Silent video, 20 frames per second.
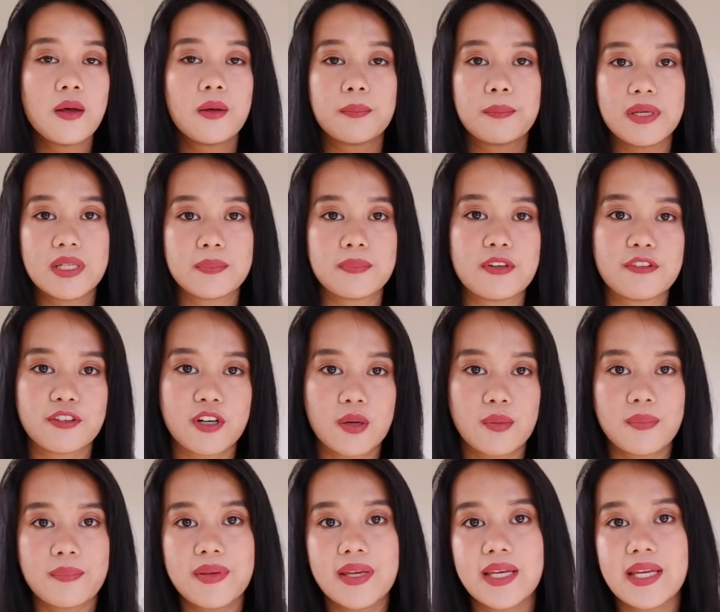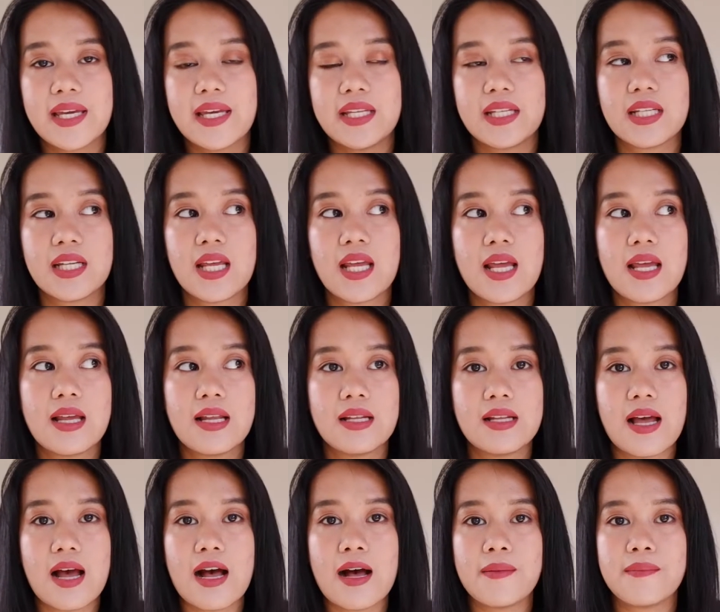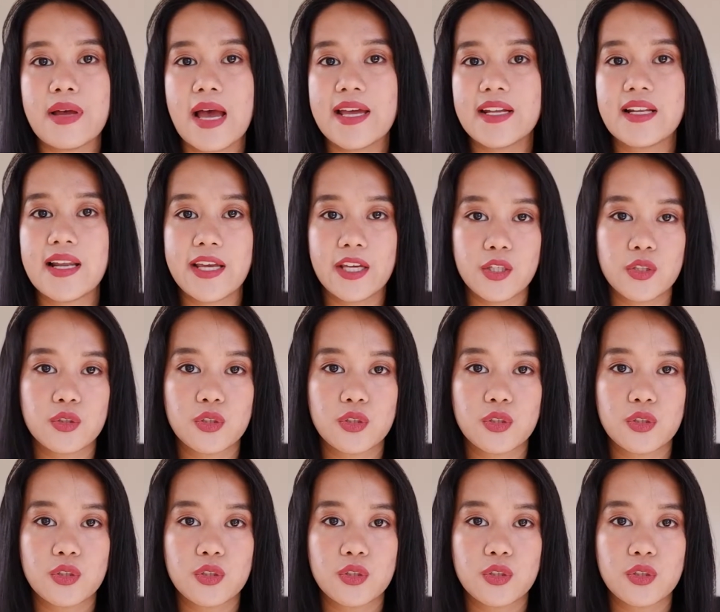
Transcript: But before we begin, I'd like you